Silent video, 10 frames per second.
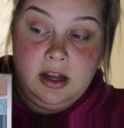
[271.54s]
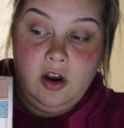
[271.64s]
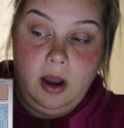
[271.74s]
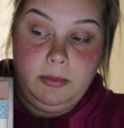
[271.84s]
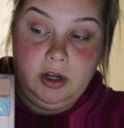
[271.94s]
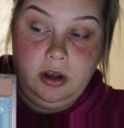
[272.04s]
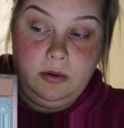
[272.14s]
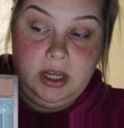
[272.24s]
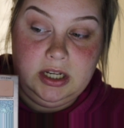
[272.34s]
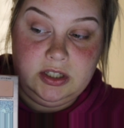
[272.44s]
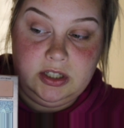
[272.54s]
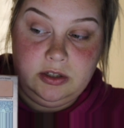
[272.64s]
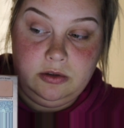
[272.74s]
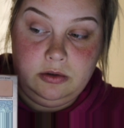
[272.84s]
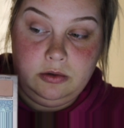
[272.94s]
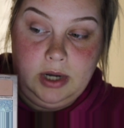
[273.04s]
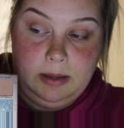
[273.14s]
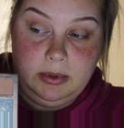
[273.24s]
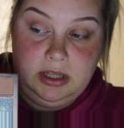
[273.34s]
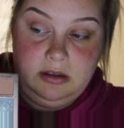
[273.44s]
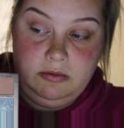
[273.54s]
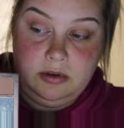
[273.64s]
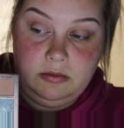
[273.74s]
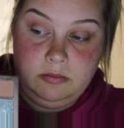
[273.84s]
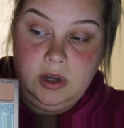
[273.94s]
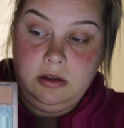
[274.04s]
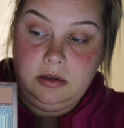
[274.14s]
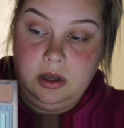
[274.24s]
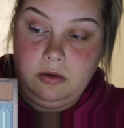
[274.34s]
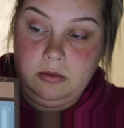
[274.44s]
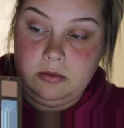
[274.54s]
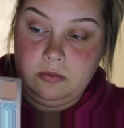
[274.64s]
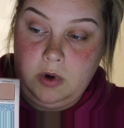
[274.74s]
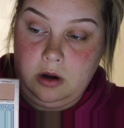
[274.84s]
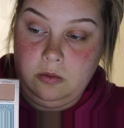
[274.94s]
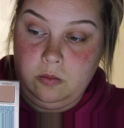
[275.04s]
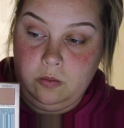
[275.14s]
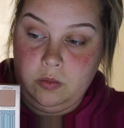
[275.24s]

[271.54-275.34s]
Now I'm going to go into, I believe, well, no, wrong.